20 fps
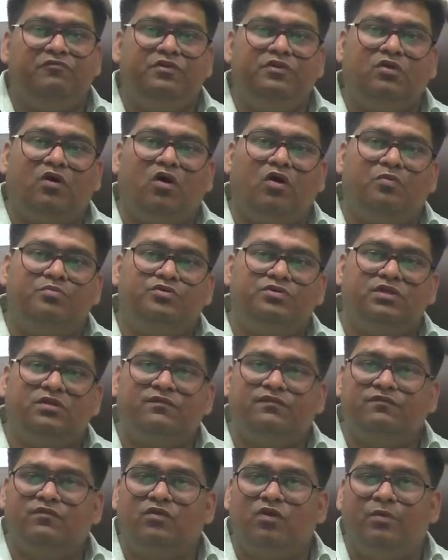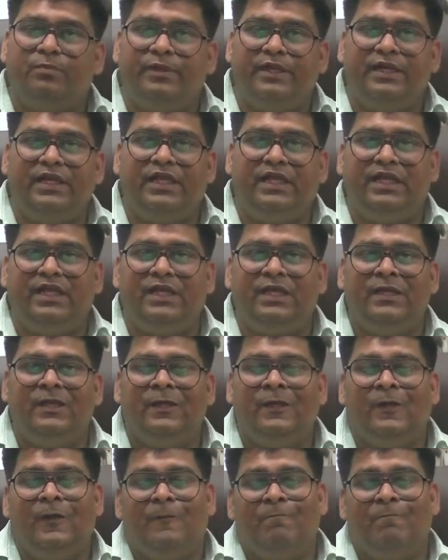we observe commonly